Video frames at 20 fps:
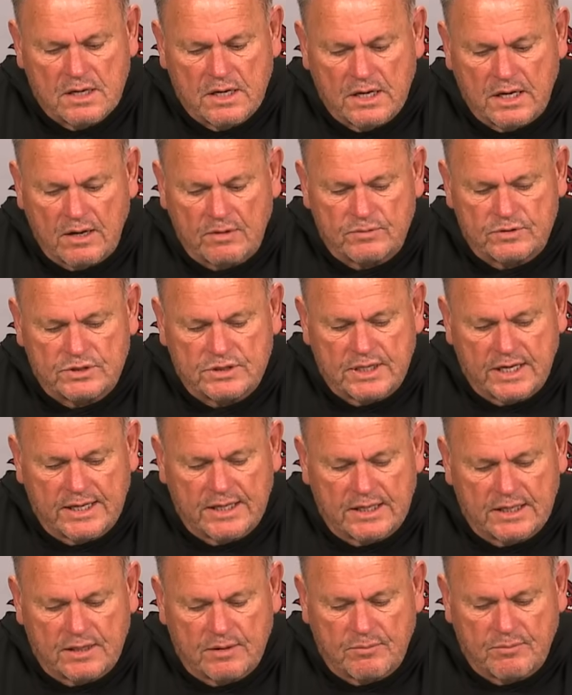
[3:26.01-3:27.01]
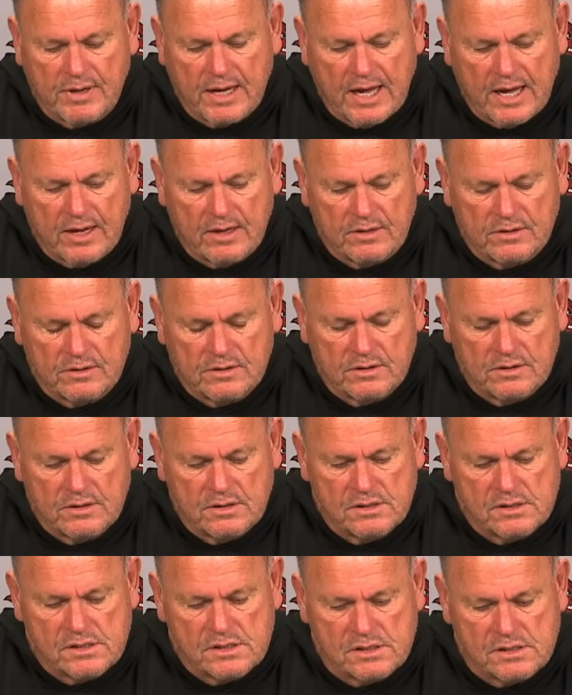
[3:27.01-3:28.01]
and I was thinking about
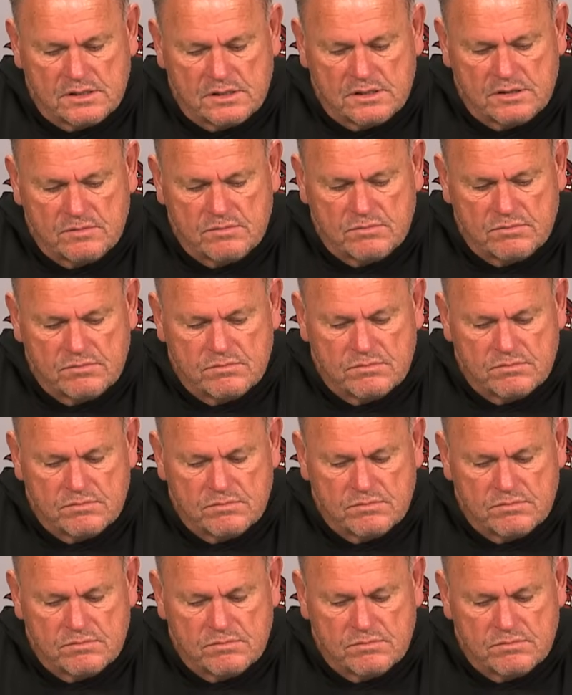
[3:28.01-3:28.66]
um,